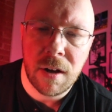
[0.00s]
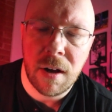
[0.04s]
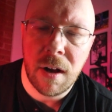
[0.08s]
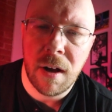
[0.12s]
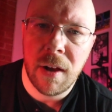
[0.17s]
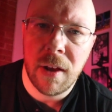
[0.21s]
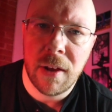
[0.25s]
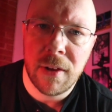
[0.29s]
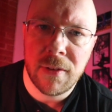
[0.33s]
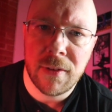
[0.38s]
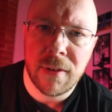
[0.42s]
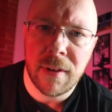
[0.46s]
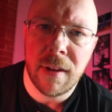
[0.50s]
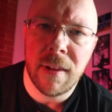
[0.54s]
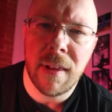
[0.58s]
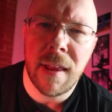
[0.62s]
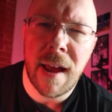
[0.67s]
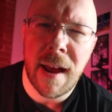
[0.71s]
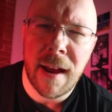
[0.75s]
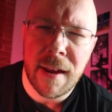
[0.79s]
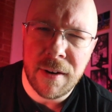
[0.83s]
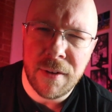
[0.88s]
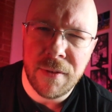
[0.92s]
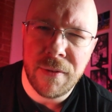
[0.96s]
caused a
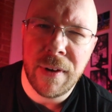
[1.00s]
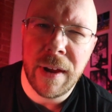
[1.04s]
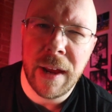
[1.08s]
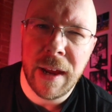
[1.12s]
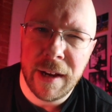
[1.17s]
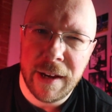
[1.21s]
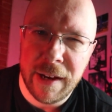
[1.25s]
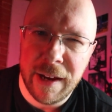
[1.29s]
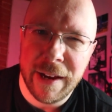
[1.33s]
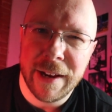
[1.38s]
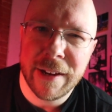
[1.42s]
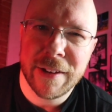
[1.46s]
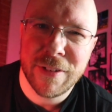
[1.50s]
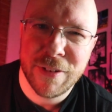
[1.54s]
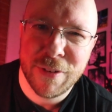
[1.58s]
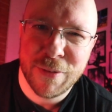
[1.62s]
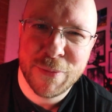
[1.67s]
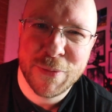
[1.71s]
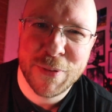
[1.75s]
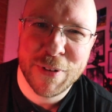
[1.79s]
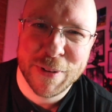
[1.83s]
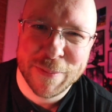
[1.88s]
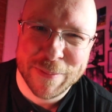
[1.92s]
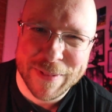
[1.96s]
lot of headaches
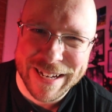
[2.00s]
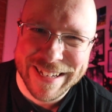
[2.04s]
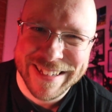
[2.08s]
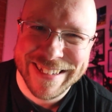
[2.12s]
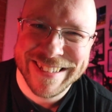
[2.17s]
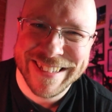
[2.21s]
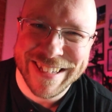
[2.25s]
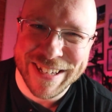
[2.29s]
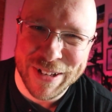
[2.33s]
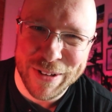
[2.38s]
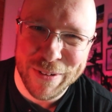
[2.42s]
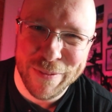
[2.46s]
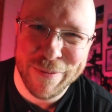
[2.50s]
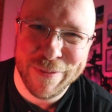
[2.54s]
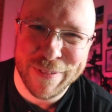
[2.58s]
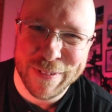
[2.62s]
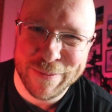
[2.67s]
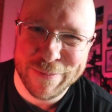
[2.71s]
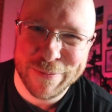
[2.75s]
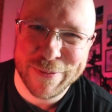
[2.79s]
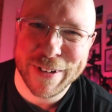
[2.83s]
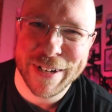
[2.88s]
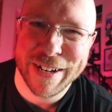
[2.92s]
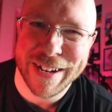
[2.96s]
for myself
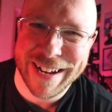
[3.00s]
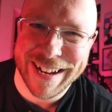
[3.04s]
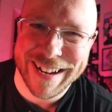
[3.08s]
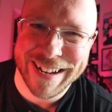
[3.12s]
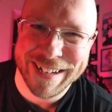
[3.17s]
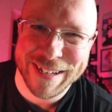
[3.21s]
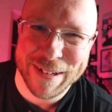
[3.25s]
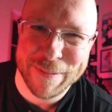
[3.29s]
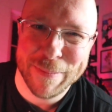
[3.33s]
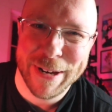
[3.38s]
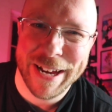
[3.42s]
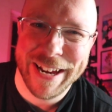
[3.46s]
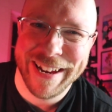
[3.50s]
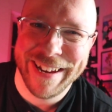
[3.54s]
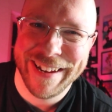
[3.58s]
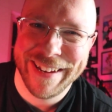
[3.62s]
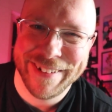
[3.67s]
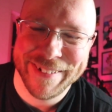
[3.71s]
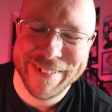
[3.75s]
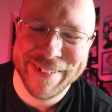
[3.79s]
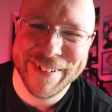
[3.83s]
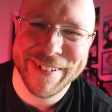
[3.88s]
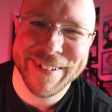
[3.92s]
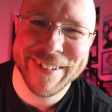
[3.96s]
and for Connie, my
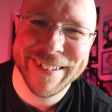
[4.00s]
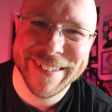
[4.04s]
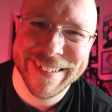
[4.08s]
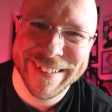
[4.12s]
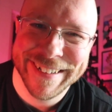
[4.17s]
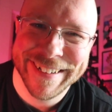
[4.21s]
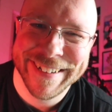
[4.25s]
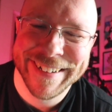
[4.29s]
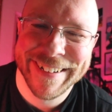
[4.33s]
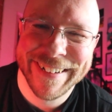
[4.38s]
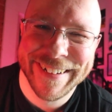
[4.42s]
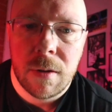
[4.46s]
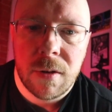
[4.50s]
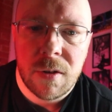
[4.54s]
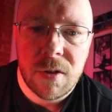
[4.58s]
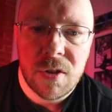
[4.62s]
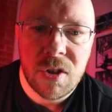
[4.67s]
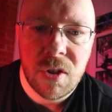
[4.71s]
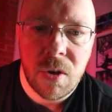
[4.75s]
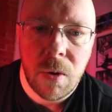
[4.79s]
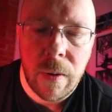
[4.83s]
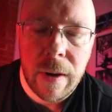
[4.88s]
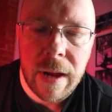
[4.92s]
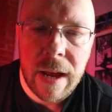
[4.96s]
editor.
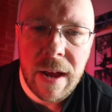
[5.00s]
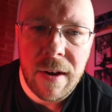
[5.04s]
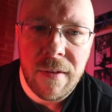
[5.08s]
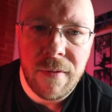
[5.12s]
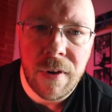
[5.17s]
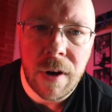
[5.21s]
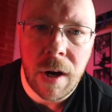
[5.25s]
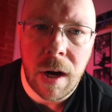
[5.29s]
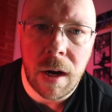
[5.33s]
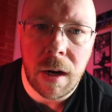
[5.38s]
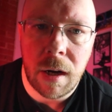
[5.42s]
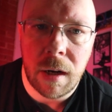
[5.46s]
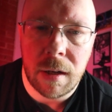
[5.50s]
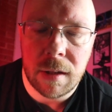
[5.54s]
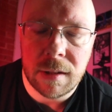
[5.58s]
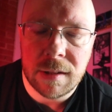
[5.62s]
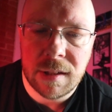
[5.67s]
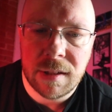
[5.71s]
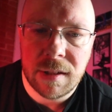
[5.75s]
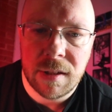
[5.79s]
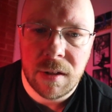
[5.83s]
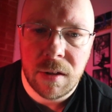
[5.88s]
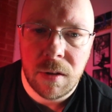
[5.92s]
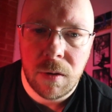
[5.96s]
So Have
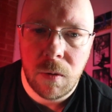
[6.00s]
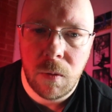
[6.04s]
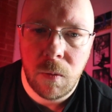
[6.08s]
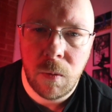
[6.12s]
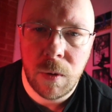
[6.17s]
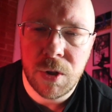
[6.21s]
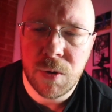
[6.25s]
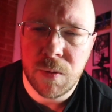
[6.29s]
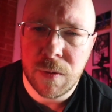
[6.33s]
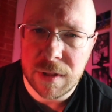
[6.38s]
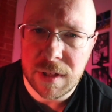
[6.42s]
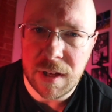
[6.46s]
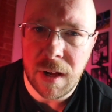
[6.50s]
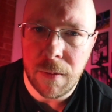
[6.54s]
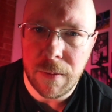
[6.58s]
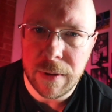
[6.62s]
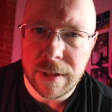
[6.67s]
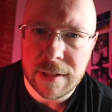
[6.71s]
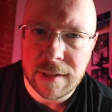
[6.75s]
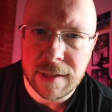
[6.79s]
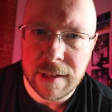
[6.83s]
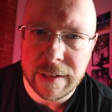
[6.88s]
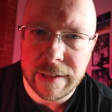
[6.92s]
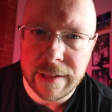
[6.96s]
Heart, which was
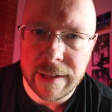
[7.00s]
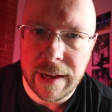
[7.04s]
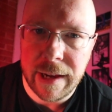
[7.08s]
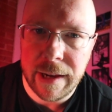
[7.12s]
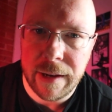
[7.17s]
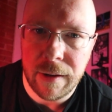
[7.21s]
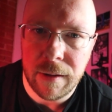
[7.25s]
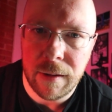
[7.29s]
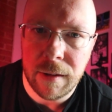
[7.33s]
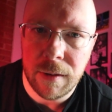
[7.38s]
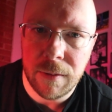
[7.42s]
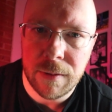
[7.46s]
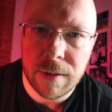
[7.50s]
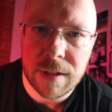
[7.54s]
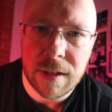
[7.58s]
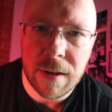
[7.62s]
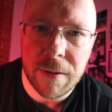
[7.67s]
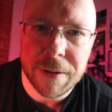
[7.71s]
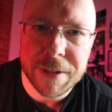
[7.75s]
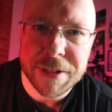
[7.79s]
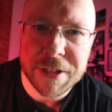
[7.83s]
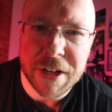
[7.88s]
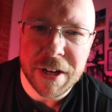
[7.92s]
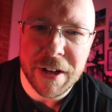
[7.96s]
always the title, it was
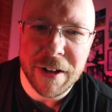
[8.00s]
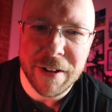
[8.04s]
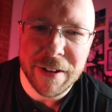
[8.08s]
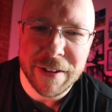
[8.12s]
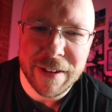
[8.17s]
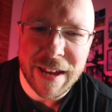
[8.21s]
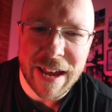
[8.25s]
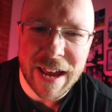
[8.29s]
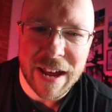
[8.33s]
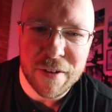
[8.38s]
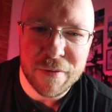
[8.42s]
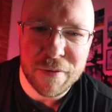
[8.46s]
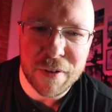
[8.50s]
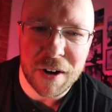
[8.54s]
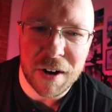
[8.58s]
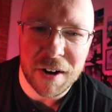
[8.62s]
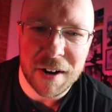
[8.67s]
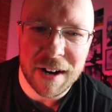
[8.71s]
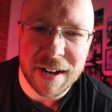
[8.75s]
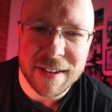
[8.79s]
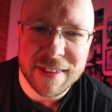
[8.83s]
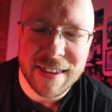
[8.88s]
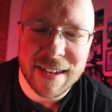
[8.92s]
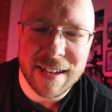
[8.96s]
always called Have
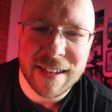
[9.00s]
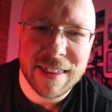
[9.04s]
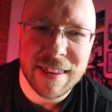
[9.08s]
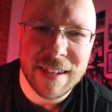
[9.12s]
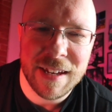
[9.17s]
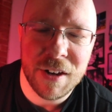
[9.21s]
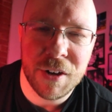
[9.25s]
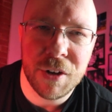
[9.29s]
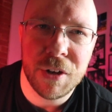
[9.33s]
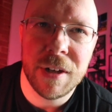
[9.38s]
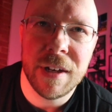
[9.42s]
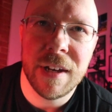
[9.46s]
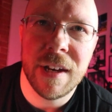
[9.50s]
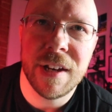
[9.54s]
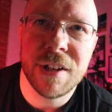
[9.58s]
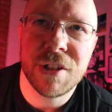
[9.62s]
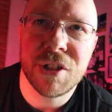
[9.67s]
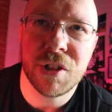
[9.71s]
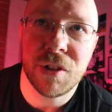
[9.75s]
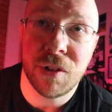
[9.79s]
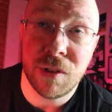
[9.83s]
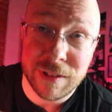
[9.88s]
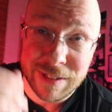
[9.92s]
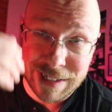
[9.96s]
Heart. I think the
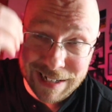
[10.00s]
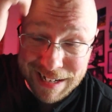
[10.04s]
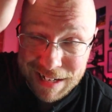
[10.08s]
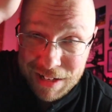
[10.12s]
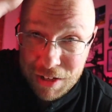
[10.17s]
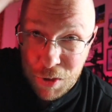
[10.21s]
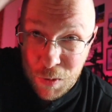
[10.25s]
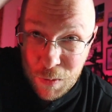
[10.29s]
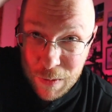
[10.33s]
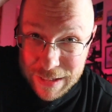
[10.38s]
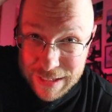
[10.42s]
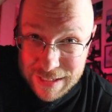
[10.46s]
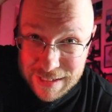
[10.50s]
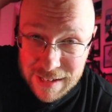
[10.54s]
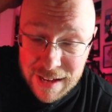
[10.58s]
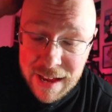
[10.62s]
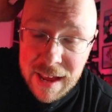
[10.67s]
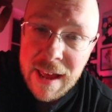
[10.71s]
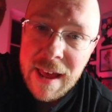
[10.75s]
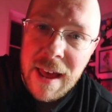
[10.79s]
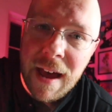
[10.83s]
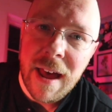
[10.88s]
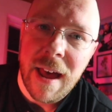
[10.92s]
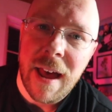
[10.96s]
initial title was
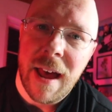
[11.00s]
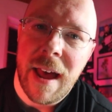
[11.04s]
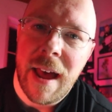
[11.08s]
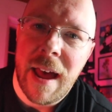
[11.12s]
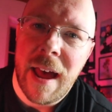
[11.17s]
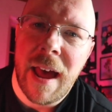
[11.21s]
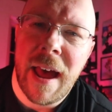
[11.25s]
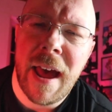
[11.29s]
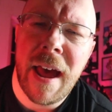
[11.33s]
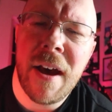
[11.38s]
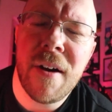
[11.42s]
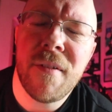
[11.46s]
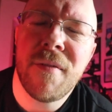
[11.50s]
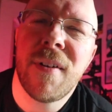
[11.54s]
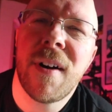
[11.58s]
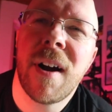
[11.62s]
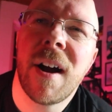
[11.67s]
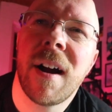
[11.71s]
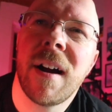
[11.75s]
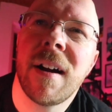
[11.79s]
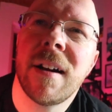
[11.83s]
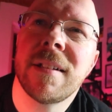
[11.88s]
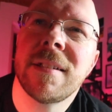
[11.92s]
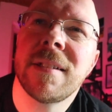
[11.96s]
Have
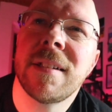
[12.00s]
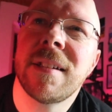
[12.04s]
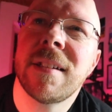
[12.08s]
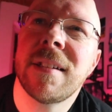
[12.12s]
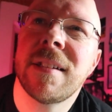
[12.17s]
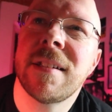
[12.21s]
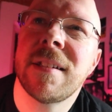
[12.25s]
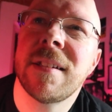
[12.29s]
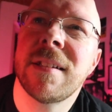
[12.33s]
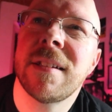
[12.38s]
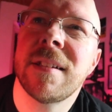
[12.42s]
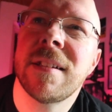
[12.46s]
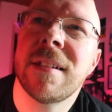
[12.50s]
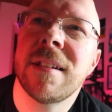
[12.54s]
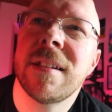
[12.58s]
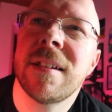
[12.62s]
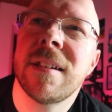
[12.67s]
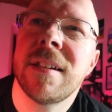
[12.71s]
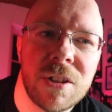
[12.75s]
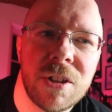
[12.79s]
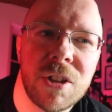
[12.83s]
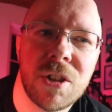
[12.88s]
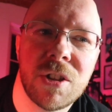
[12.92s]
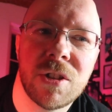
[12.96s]
Heart,
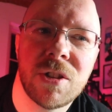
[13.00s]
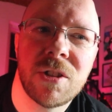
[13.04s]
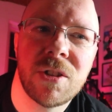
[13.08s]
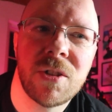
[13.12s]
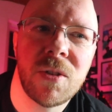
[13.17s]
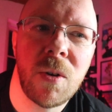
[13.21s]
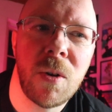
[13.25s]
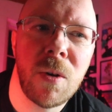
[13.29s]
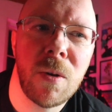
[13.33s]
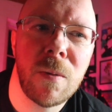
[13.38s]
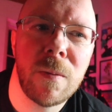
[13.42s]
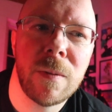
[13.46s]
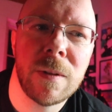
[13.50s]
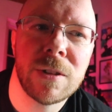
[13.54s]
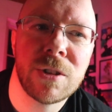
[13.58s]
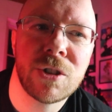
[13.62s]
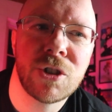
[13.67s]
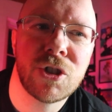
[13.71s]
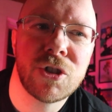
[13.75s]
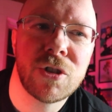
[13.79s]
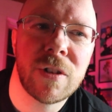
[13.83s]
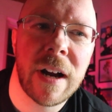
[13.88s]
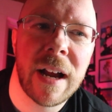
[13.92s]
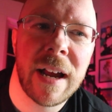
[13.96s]
Your Soul Will
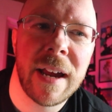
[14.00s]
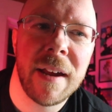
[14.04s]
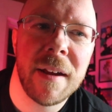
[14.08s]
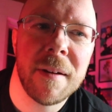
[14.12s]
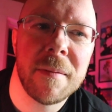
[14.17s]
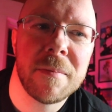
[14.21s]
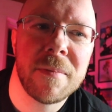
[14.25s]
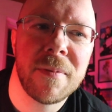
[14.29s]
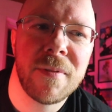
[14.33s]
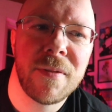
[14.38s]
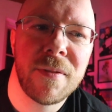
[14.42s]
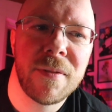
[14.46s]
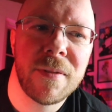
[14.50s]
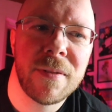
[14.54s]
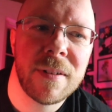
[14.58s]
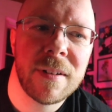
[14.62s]
Triumph.